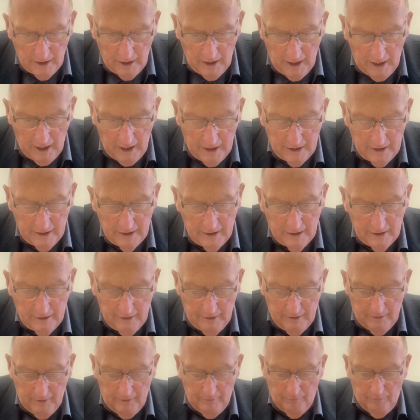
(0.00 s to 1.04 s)
And
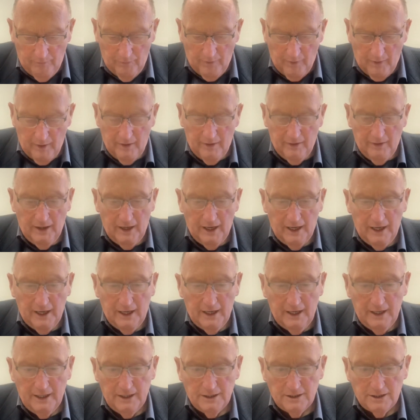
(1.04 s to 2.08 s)
that
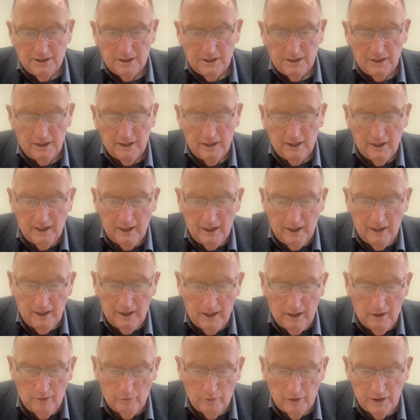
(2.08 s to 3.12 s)
is
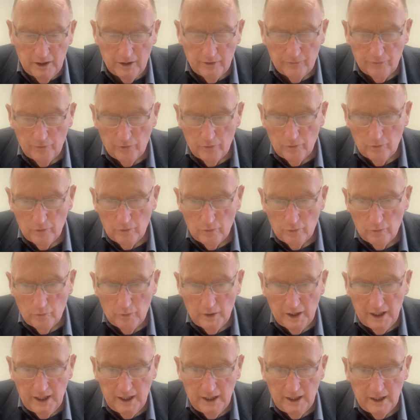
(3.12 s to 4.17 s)
a wonderful
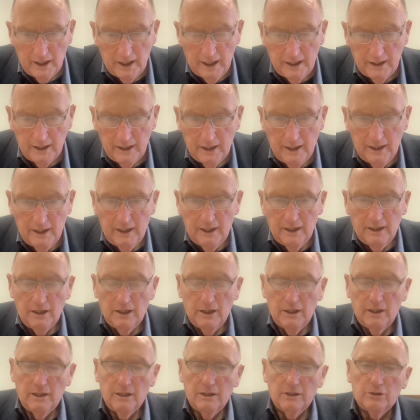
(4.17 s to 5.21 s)
way. And
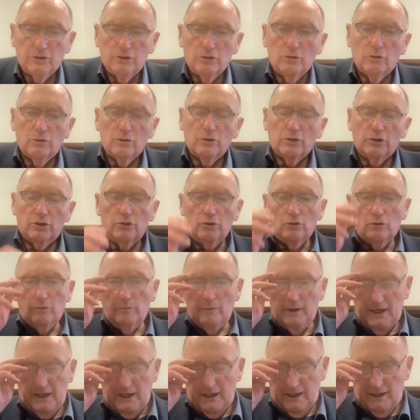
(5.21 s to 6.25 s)
so
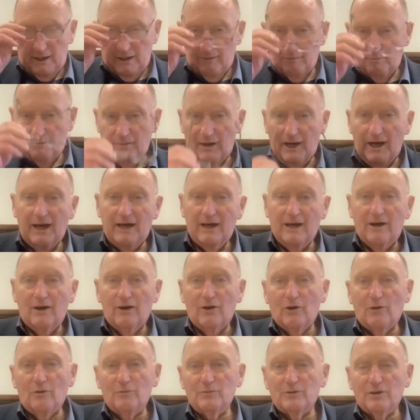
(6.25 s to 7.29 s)
many, my
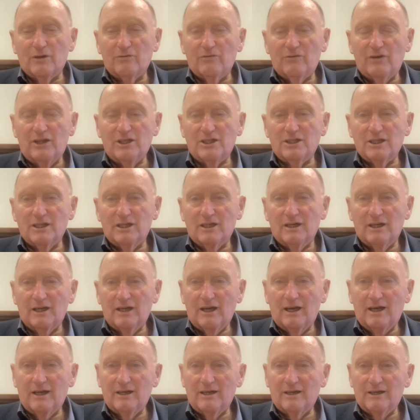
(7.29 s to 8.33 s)
observation
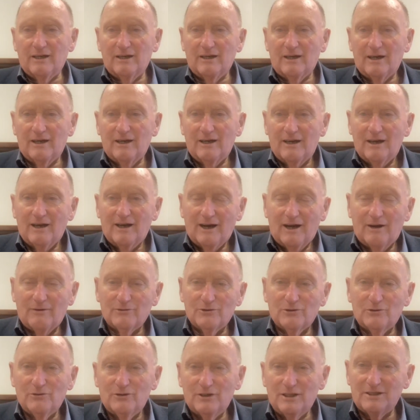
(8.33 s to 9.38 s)
in, I was
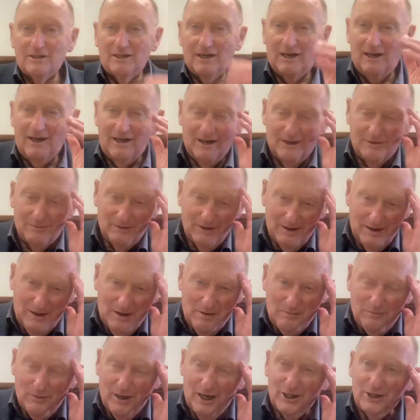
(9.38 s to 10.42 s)
going to say in
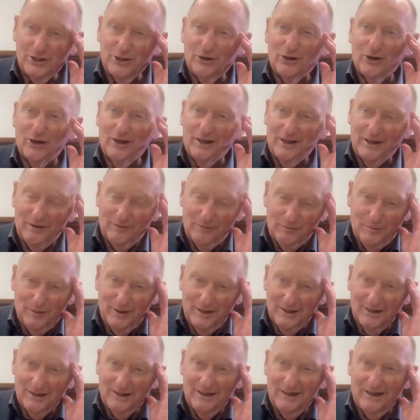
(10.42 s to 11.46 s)
my short life,
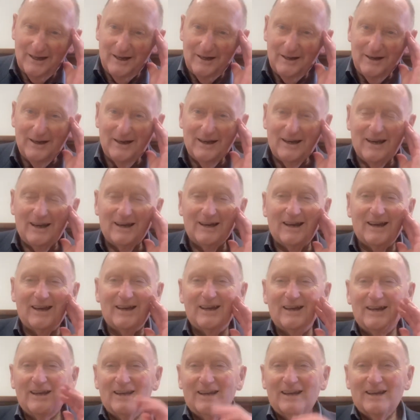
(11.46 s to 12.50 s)
but
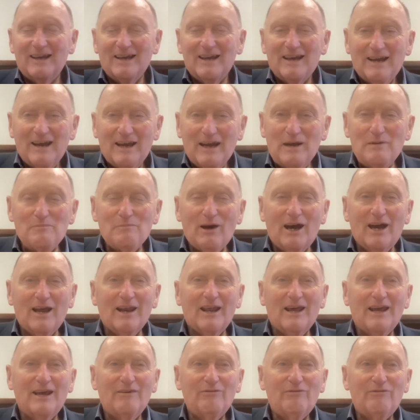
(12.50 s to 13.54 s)
in my
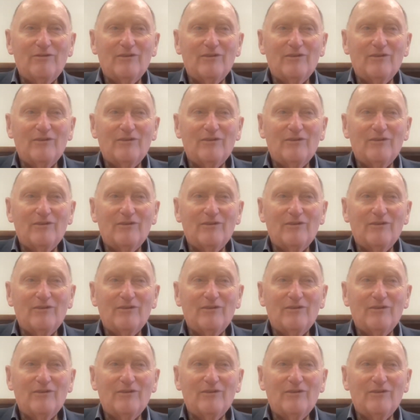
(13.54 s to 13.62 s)
life,